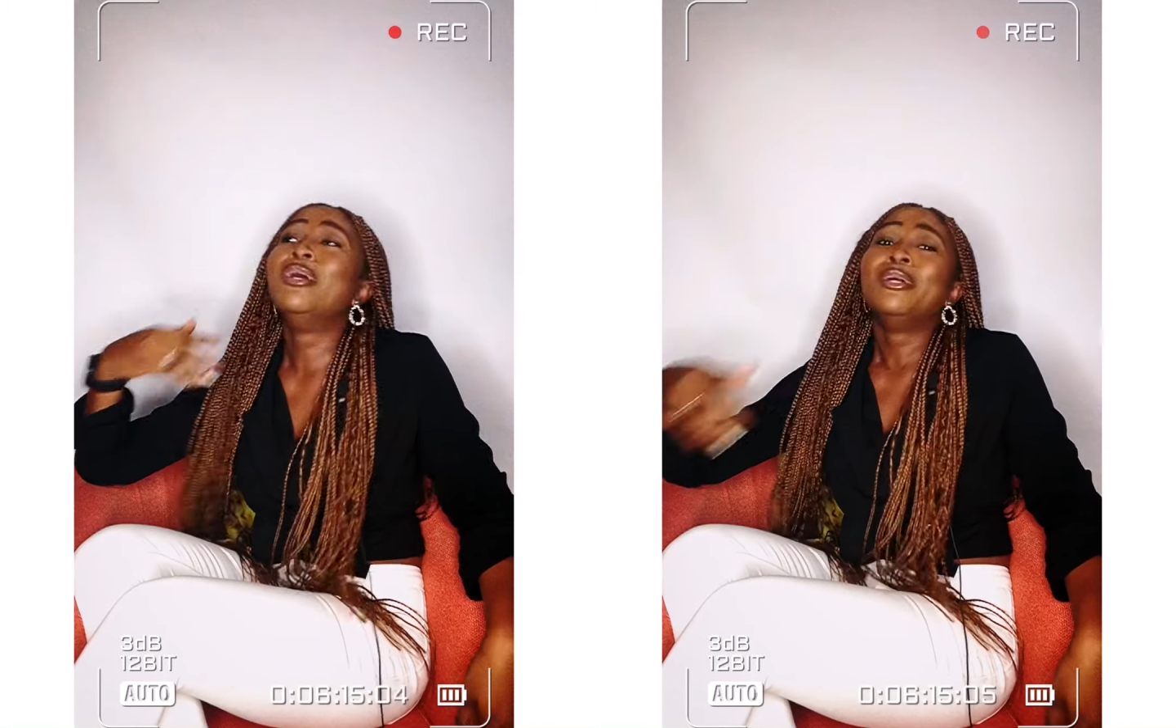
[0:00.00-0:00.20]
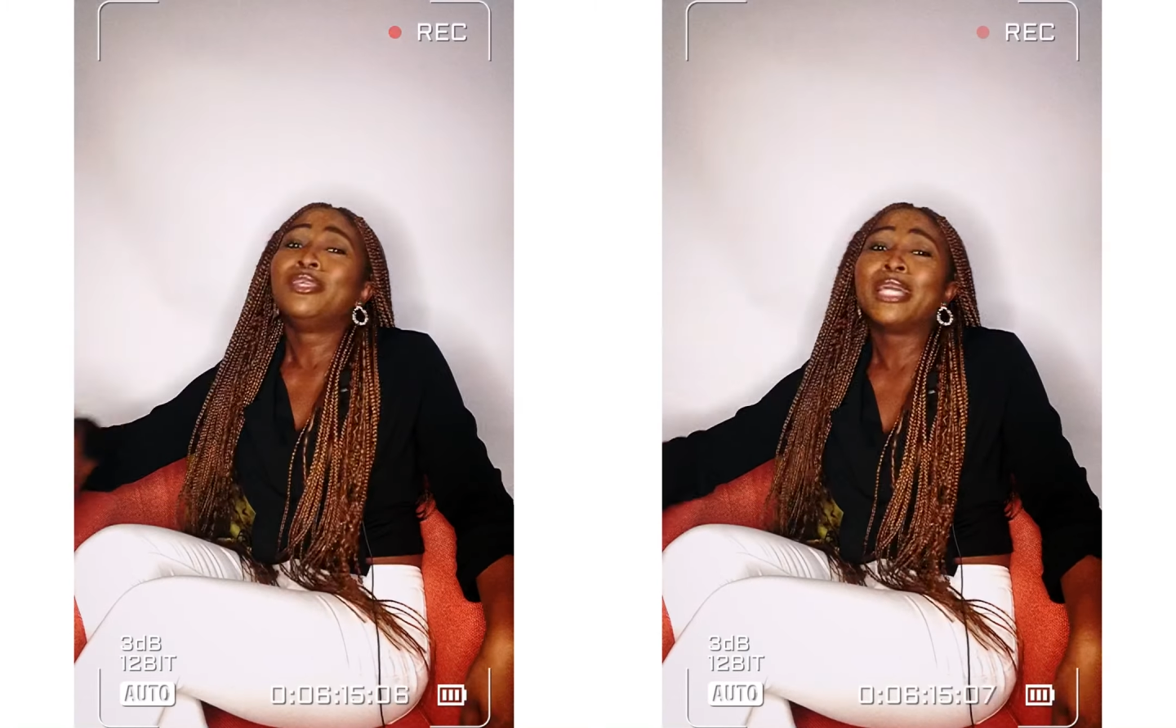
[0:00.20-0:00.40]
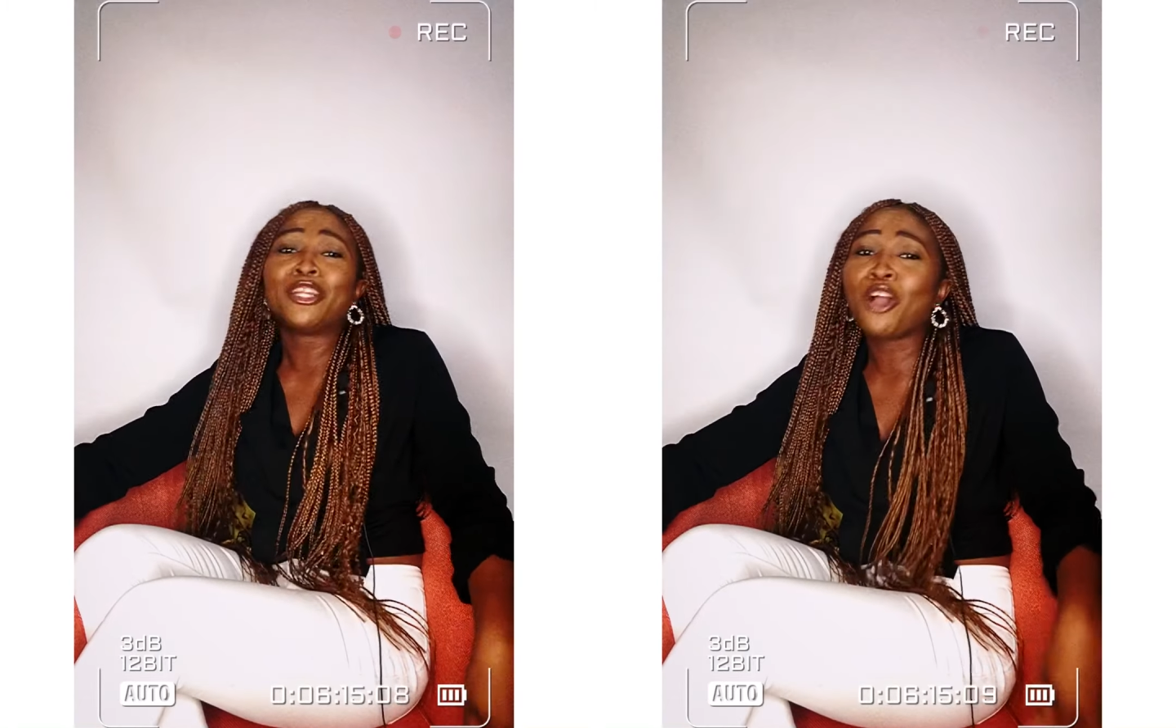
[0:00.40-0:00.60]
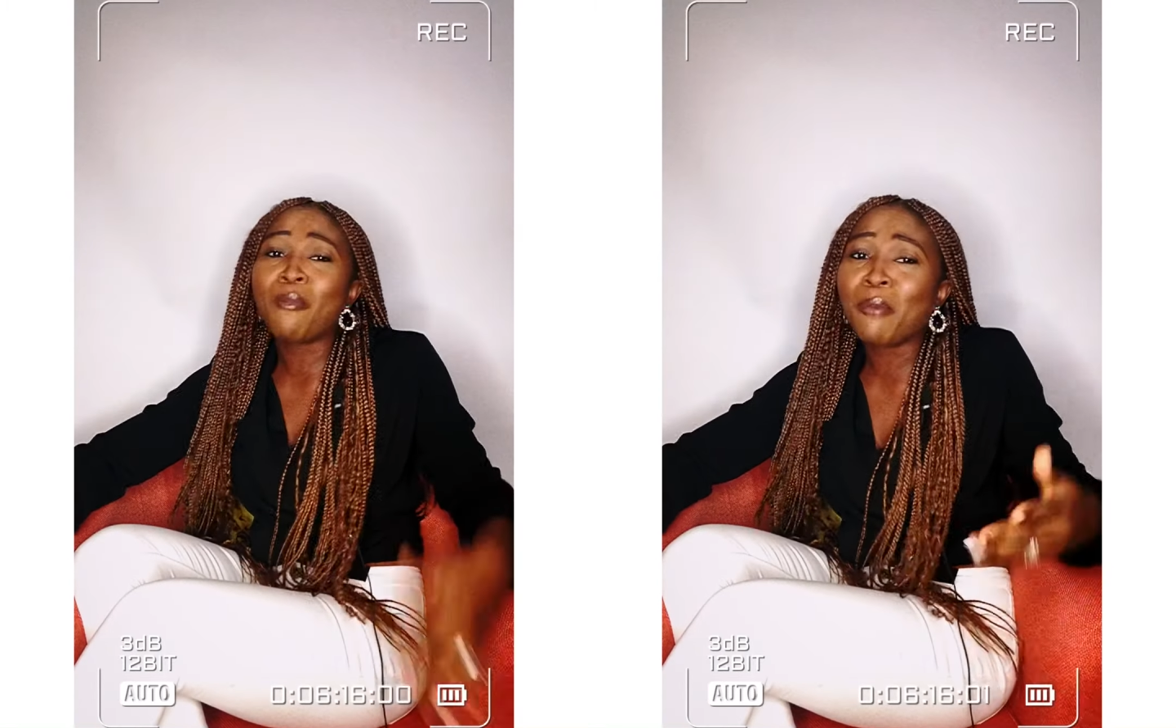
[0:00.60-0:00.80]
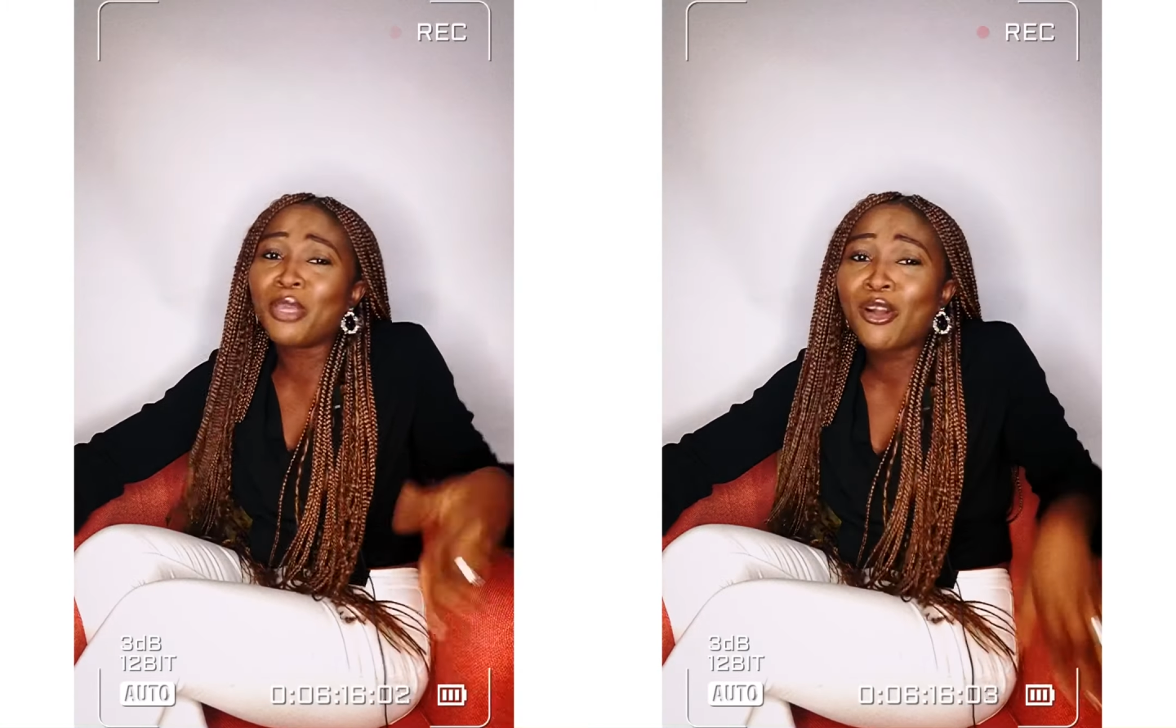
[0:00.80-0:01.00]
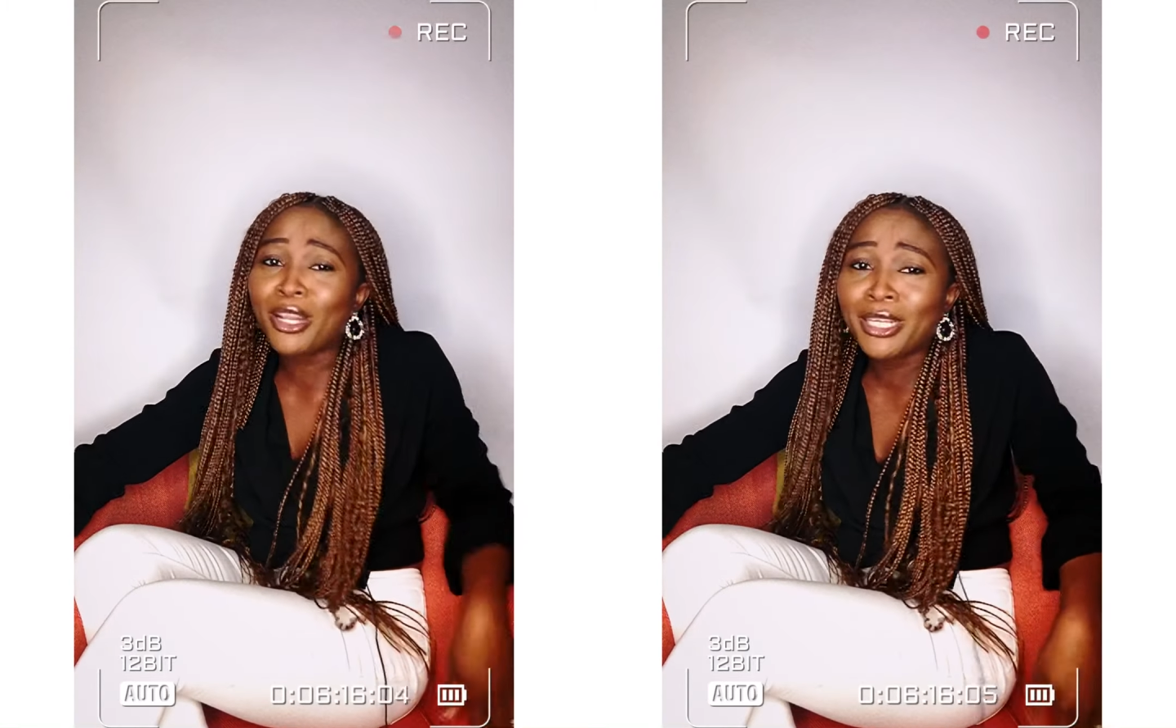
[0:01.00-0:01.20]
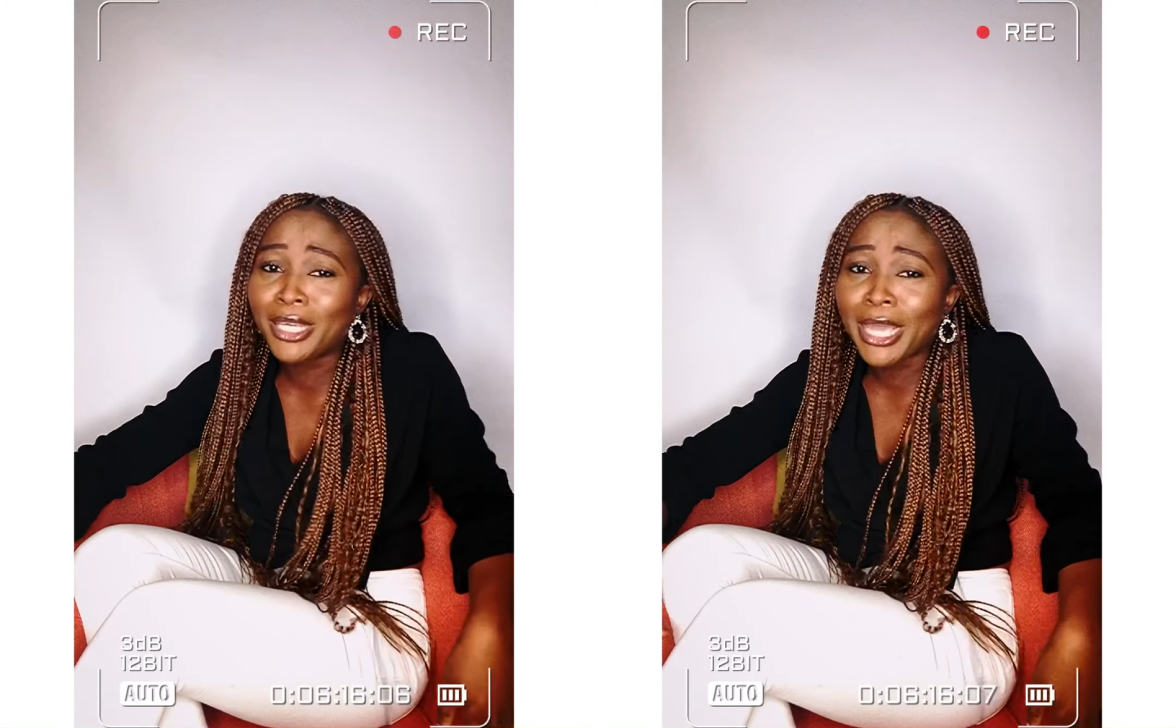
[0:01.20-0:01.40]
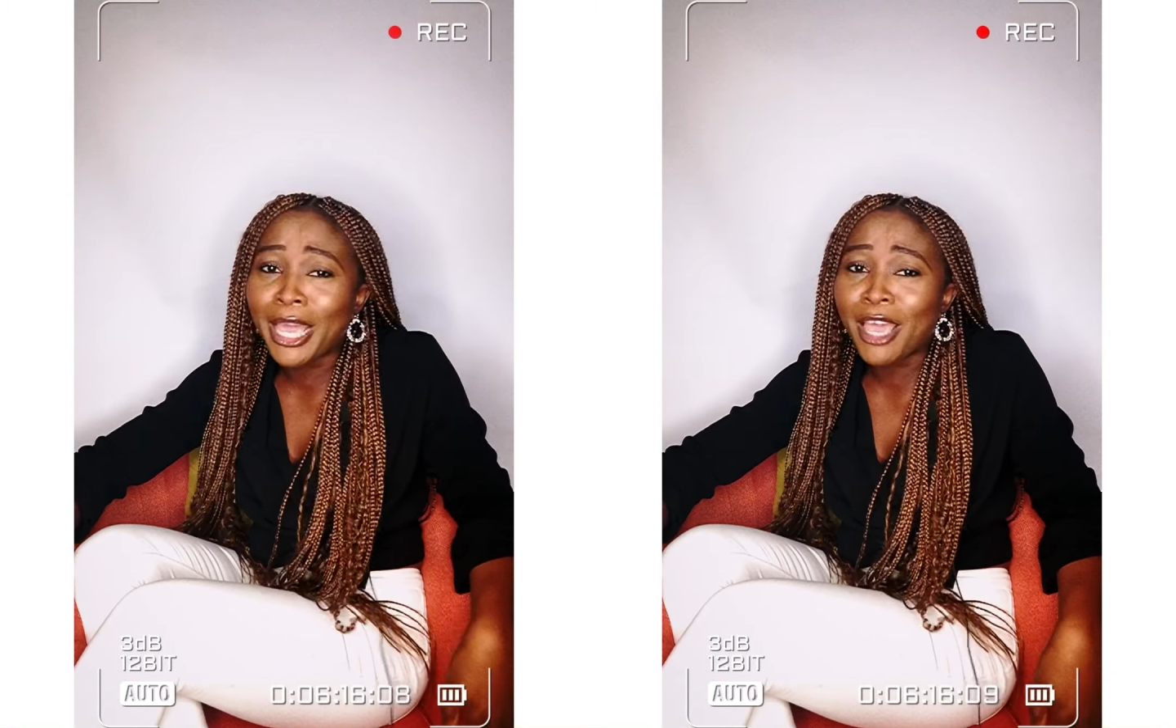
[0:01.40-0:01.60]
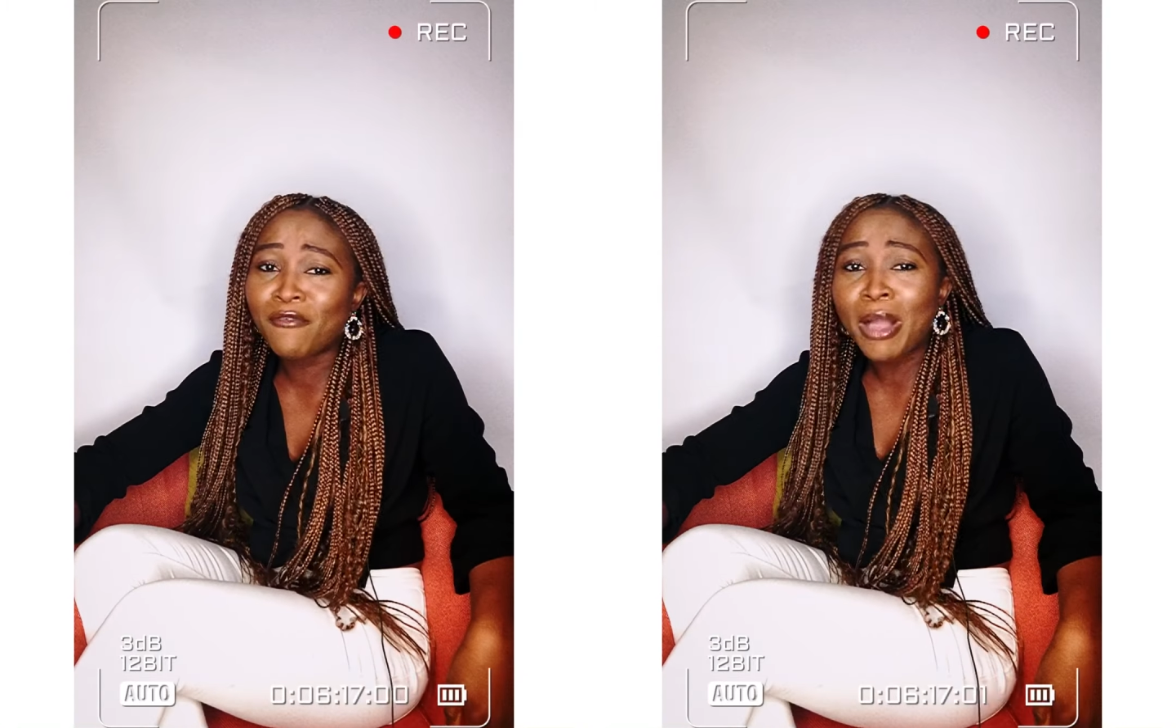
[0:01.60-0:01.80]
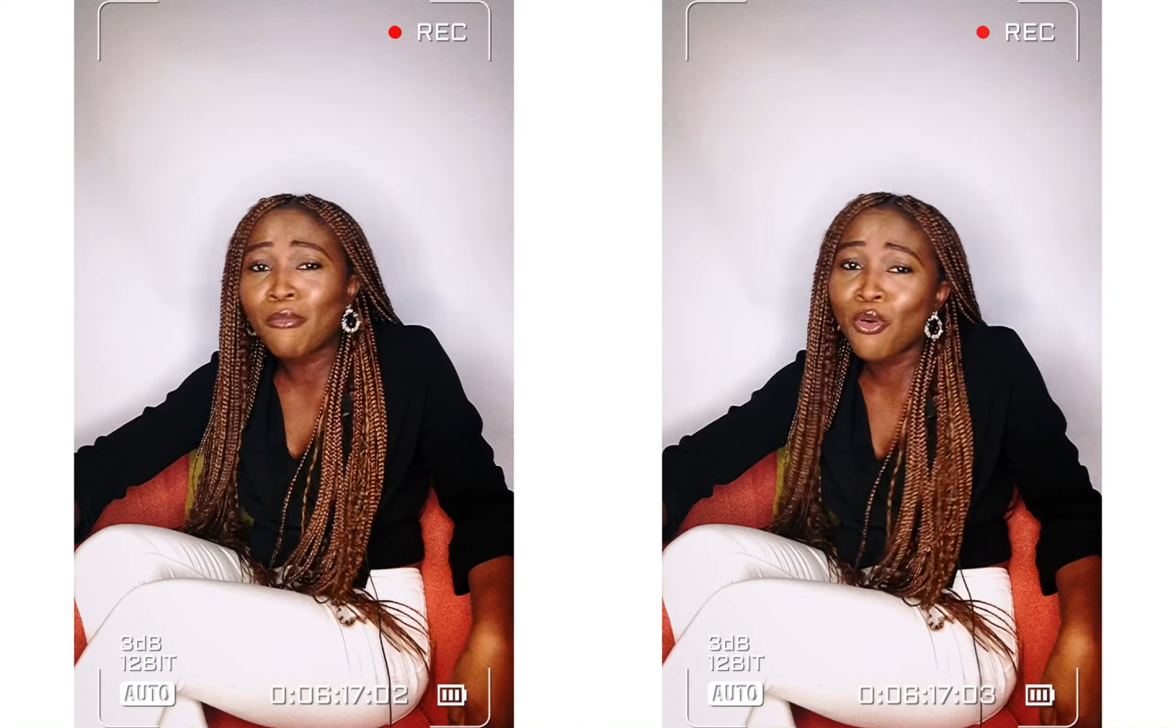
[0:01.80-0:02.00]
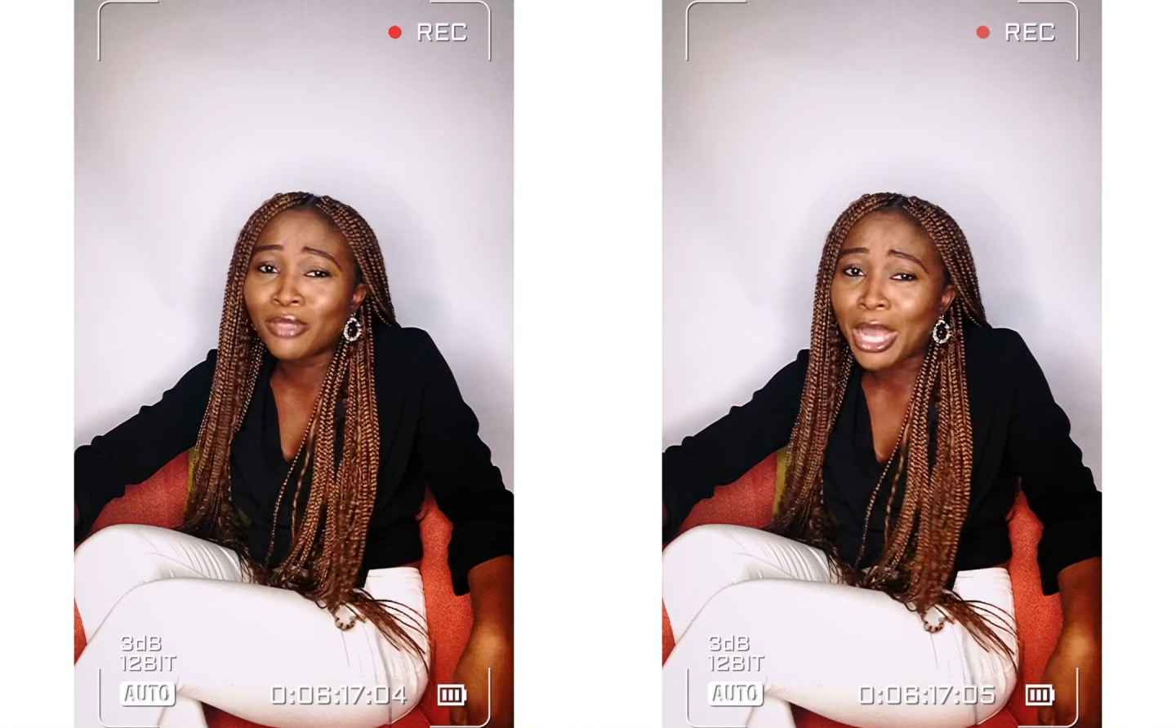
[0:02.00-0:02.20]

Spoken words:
you cannot come and be calling Fakounda